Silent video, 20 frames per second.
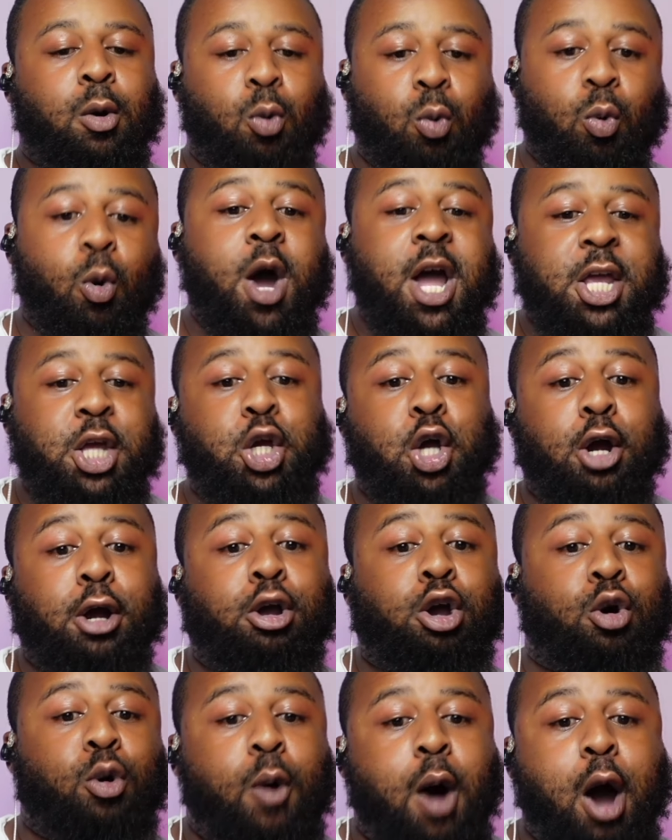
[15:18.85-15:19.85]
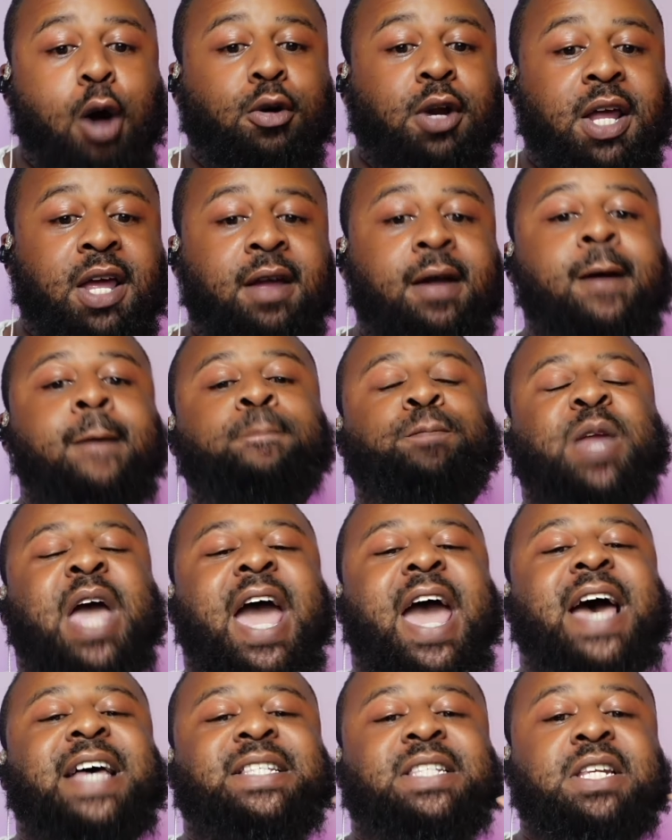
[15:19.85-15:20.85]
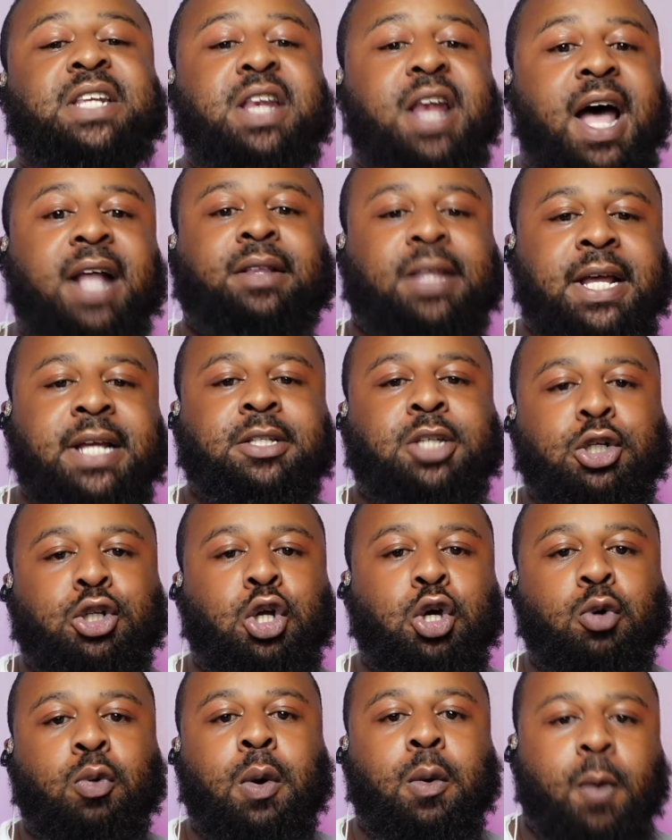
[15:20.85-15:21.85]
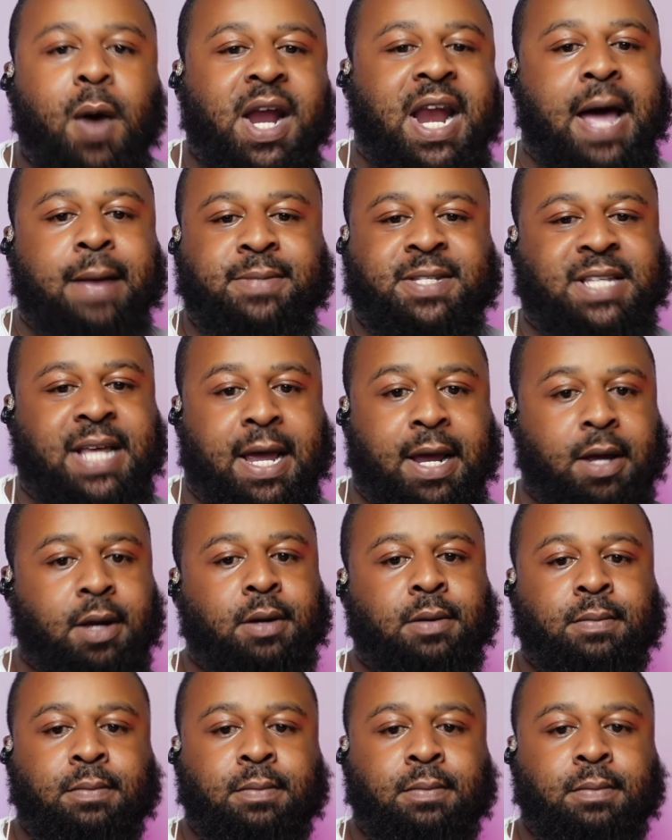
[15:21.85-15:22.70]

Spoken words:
What you're quoting has nothing to do with what I'm saying.